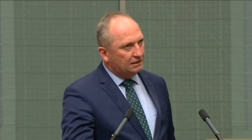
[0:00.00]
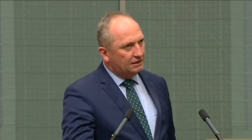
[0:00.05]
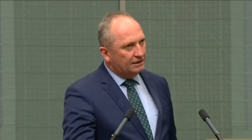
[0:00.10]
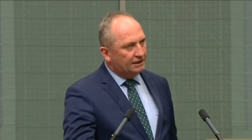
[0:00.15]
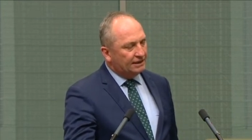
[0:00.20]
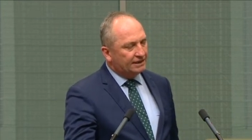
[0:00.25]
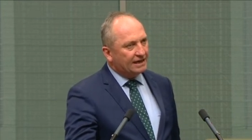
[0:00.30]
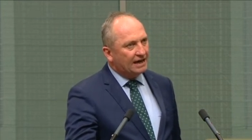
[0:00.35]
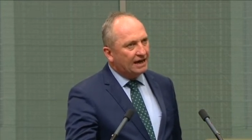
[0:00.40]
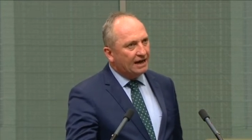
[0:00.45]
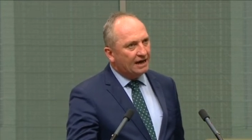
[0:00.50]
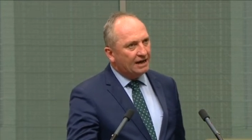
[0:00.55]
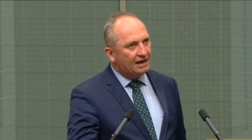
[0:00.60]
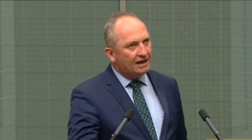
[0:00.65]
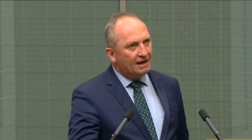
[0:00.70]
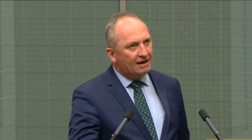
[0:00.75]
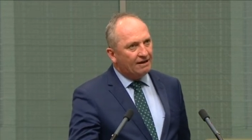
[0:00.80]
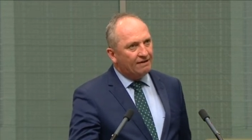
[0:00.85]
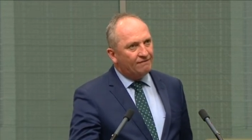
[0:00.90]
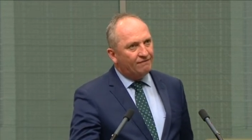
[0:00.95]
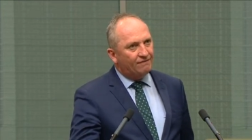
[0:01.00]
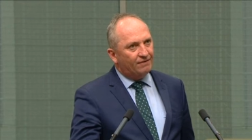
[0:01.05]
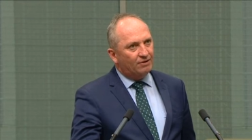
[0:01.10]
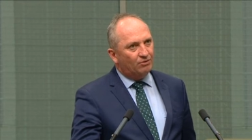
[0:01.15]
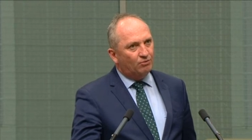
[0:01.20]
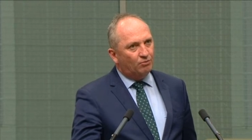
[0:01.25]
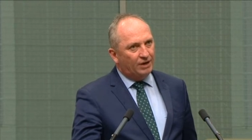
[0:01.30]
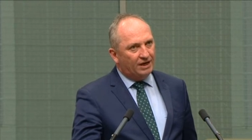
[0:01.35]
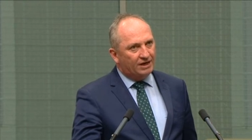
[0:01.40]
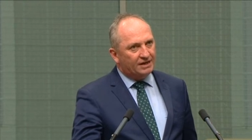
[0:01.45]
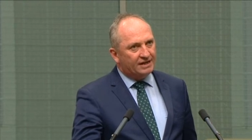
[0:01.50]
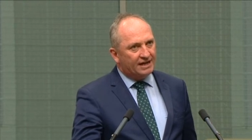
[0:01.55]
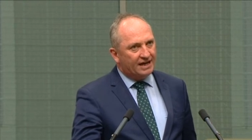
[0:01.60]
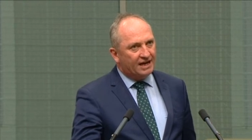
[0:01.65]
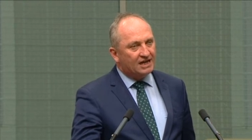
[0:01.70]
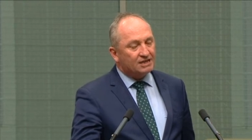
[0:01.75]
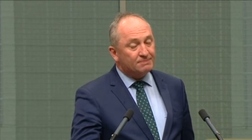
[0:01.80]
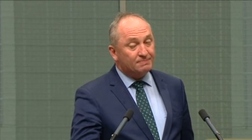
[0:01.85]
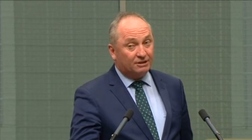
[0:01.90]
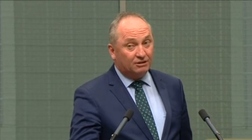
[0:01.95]
You can't have wind
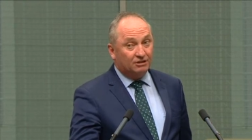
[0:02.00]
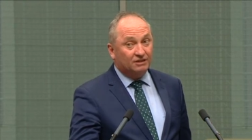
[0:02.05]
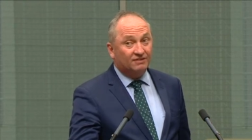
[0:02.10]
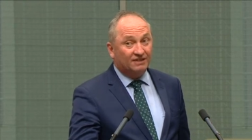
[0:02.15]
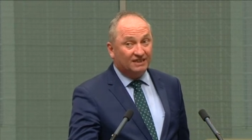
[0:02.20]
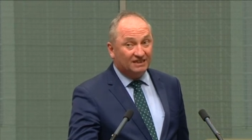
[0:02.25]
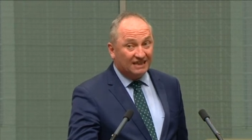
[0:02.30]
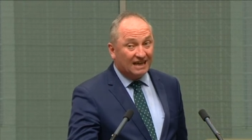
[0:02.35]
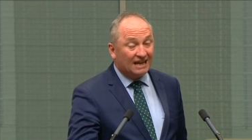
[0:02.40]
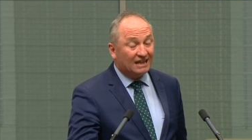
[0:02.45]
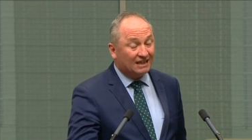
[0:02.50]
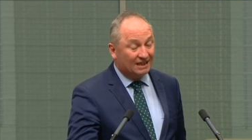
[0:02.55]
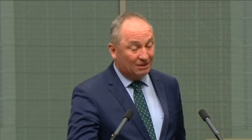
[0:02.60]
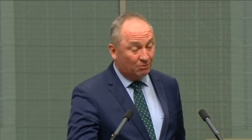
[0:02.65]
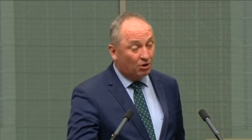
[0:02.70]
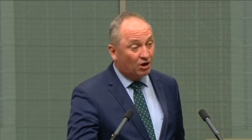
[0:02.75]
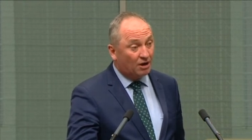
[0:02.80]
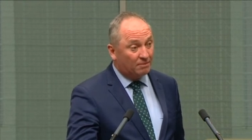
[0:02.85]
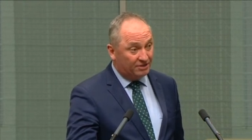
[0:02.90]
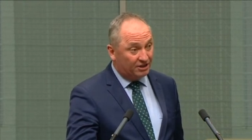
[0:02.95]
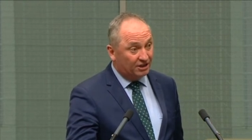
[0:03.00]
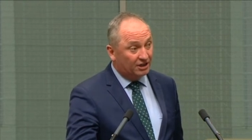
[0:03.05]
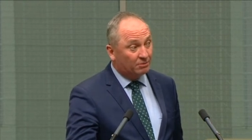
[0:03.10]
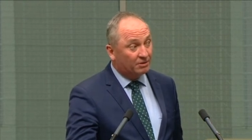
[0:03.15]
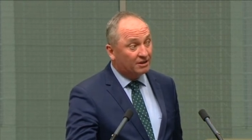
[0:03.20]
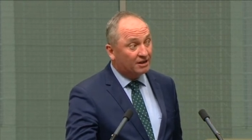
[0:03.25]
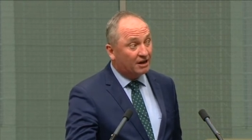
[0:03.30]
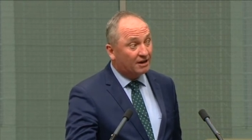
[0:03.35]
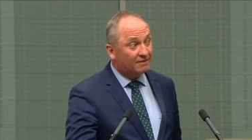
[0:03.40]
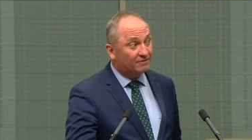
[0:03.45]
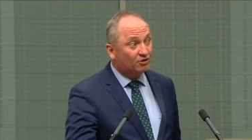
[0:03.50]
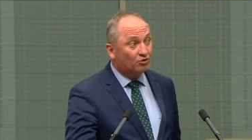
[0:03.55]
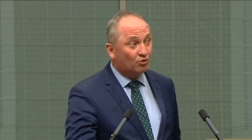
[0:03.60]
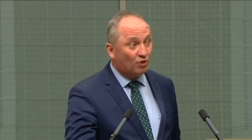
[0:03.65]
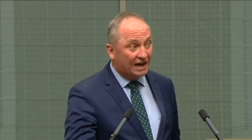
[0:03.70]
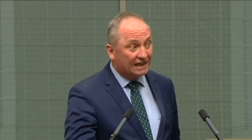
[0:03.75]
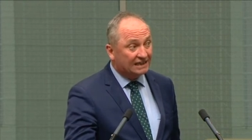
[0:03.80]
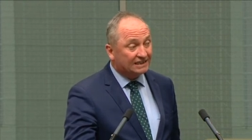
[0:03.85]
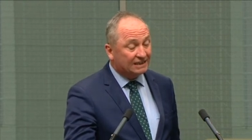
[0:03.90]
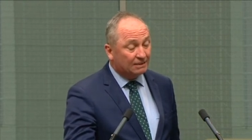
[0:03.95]
towers because of exactly what I'm dealing with and I have
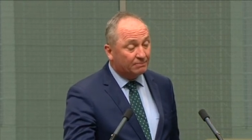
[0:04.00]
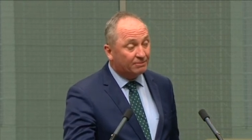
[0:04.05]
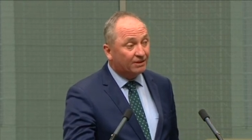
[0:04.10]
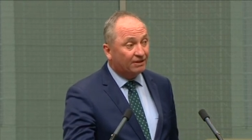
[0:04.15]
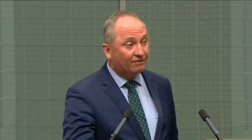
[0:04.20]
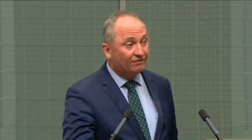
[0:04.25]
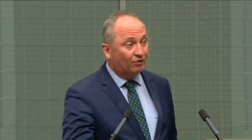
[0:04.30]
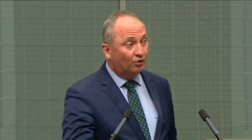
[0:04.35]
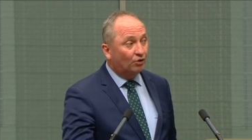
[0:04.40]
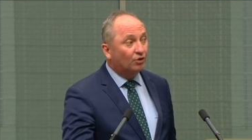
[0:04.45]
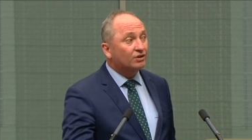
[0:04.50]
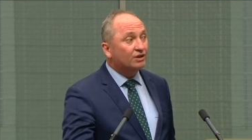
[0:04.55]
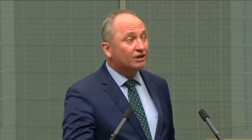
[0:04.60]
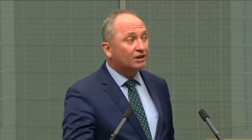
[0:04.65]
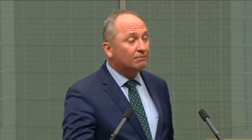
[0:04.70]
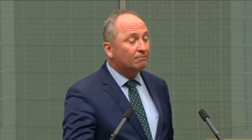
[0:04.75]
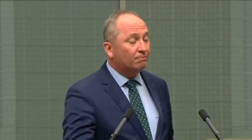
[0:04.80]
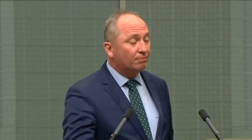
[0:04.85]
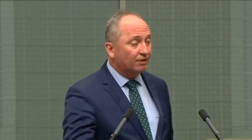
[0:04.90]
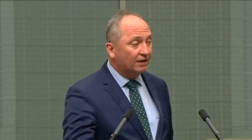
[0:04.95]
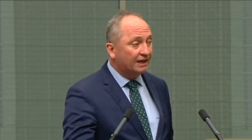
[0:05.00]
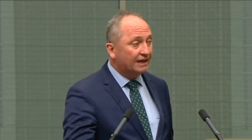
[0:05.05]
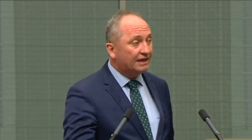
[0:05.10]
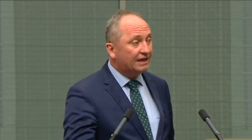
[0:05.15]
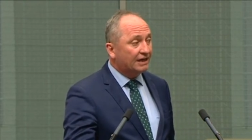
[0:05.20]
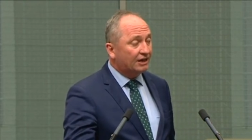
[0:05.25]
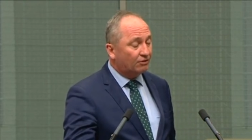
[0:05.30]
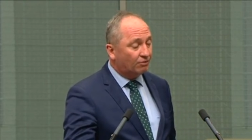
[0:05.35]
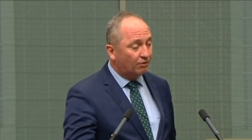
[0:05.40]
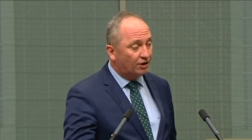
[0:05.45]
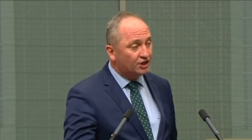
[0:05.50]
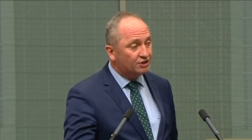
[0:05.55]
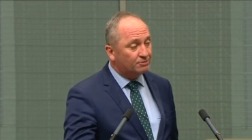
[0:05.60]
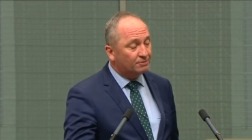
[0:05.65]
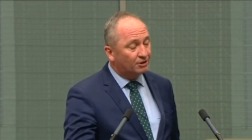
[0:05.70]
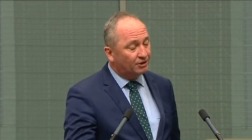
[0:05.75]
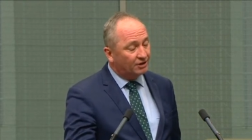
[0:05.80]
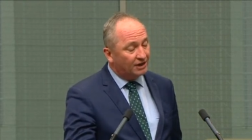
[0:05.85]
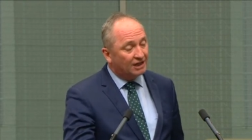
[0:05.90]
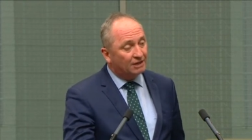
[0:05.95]
great sympathy for, the complete
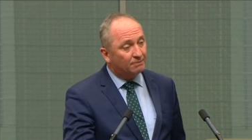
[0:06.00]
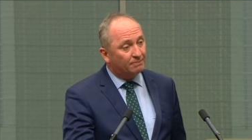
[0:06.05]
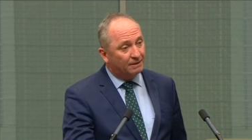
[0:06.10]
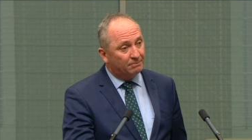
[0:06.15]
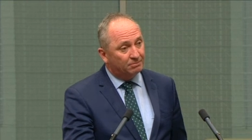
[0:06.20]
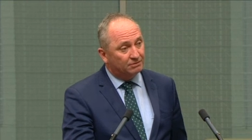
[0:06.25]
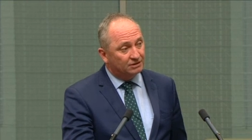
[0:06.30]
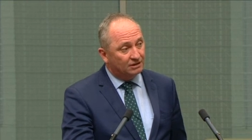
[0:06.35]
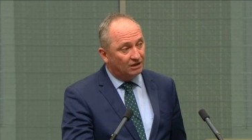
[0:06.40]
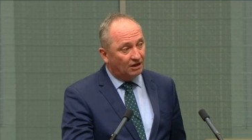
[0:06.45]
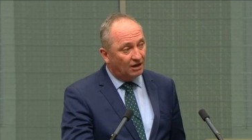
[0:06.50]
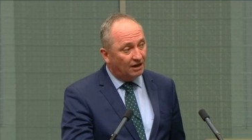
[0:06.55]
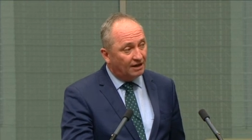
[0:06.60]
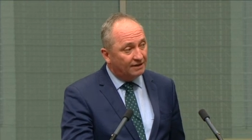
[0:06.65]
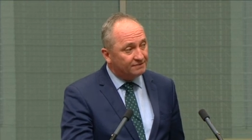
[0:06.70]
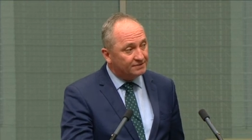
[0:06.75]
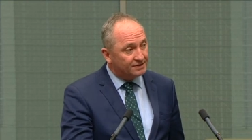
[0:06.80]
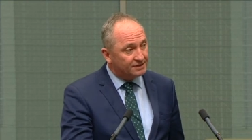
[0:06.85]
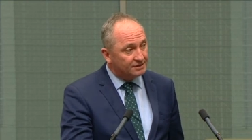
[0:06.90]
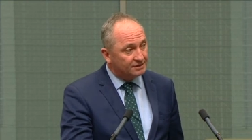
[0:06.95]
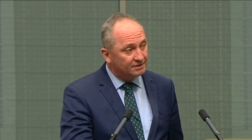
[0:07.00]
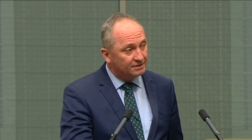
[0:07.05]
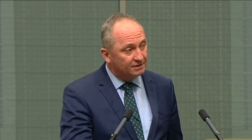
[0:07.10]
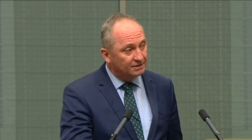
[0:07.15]
encroachment on other people's lives.